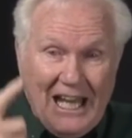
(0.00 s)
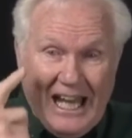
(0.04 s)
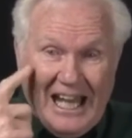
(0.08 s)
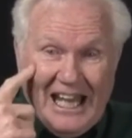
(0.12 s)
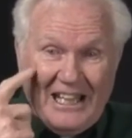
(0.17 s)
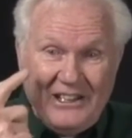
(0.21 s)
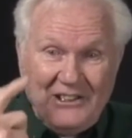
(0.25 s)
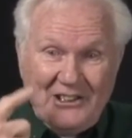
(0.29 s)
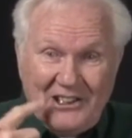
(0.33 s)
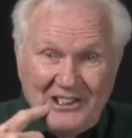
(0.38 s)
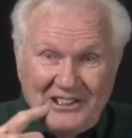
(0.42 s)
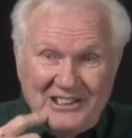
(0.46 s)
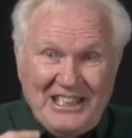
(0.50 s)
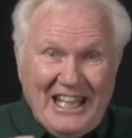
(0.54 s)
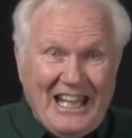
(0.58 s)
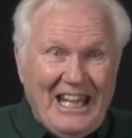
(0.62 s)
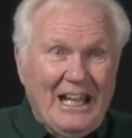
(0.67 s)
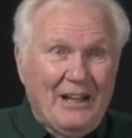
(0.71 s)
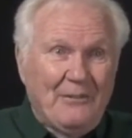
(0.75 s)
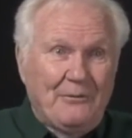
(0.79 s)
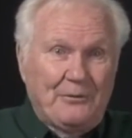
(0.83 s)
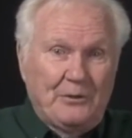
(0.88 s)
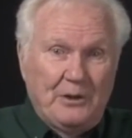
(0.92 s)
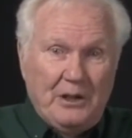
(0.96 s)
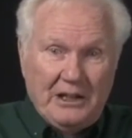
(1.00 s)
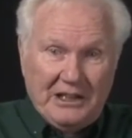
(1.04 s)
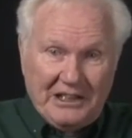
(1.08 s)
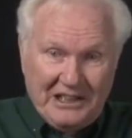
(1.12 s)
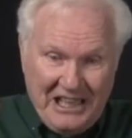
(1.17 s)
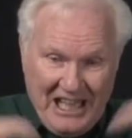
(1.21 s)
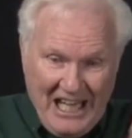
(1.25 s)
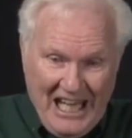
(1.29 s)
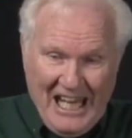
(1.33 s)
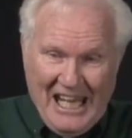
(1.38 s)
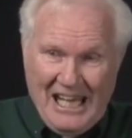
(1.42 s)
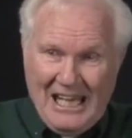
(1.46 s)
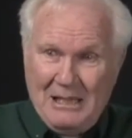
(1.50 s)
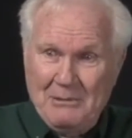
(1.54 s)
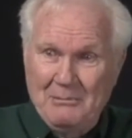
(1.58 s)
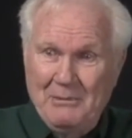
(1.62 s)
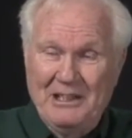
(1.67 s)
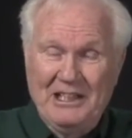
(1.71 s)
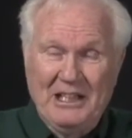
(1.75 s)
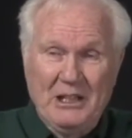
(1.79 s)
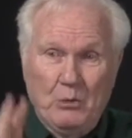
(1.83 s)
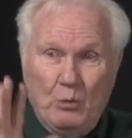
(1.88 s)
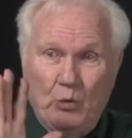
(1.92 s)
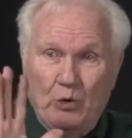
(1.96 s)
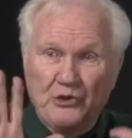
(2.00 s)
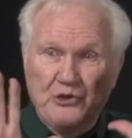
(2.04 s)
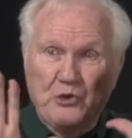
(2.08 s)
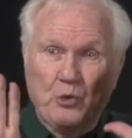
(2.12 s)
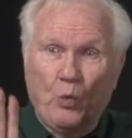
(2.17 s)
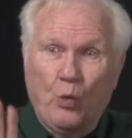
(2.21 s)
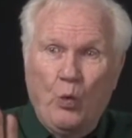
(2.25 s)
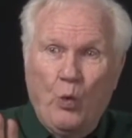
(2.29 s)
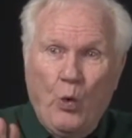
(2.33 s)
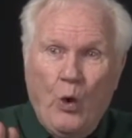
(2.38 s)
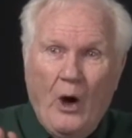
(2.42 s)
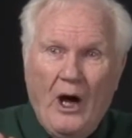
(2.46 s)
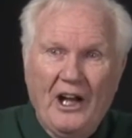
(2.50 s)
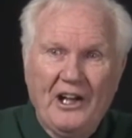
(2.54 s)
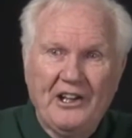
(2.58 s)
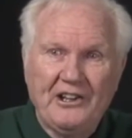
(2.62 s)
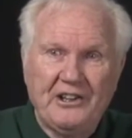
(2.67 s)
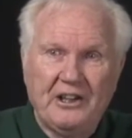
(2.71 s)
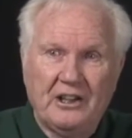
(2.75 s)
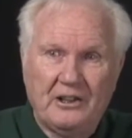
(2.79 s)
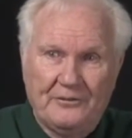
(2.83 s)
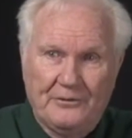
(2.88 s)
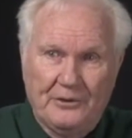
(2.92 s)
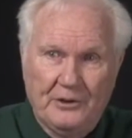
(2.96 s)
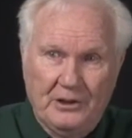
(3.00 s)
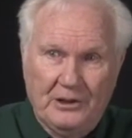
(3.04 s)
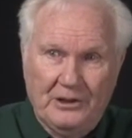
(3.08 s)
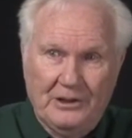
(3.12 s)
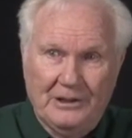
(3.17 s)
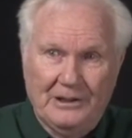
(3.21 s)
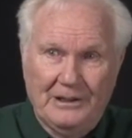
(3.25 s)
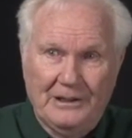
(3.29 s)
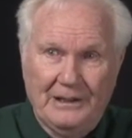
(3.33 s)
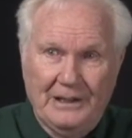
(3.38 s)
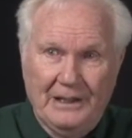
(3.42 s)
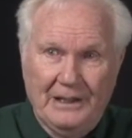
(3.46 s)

and the deaf came, and it was wonderful.